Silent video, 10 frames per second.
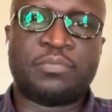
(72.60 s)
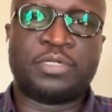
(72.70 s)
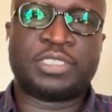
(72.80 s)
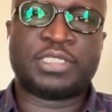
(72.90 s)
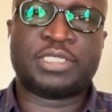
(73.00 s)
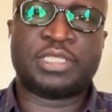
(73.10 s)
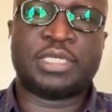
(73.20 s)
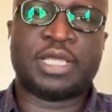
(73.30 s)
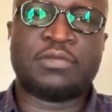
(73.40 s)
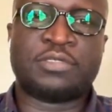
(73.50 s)
important in
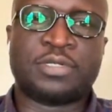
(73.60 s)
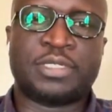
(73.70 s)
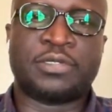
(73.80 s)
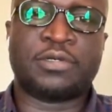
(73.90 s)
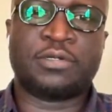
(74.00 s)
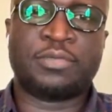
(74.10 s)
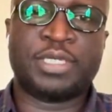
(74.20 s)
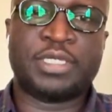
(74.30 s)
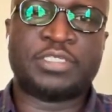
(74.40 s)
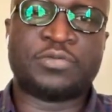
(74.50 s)
the household
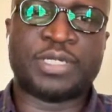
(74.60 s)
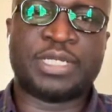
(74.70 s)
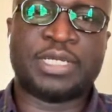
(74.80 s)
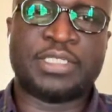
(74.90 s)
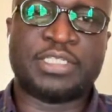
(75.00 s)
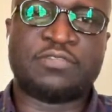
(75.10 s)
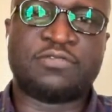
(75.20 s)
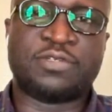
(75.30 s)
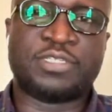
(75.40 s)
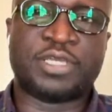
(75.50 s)
economy as well as
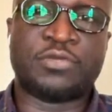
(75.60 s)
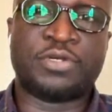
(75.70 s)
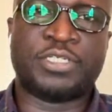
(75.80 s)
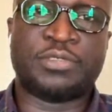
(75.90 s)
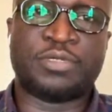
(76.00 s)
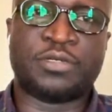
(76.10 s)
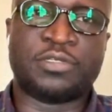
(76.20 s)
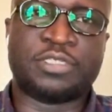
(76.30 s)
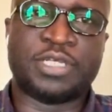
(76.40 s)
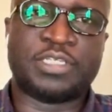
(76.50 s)
food security
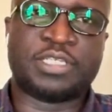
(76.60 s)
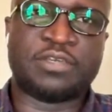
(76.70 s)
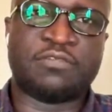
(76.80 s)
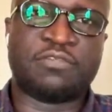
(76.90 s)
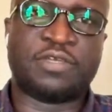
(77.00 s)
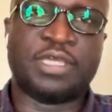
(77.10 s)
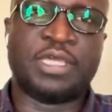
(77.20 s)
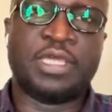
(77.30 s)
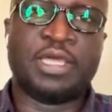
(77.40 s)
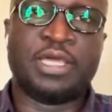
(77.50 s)
because they serve
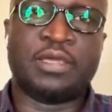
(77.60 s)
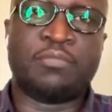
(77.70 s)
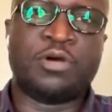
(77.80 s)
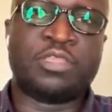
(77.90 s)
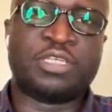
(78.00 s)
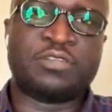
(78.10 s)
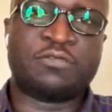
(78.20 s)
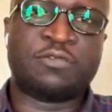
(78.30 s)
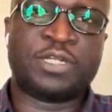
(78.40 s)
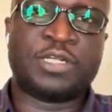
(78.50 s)
both as
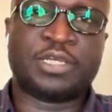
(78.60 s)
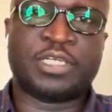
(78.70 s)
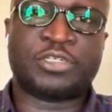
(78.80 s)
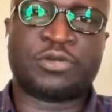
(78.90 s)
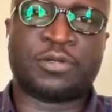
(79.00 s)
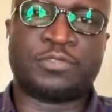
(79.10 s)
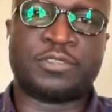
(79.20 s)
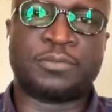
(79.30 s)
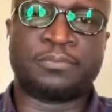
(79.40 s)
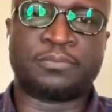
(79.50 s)
food and cash crops.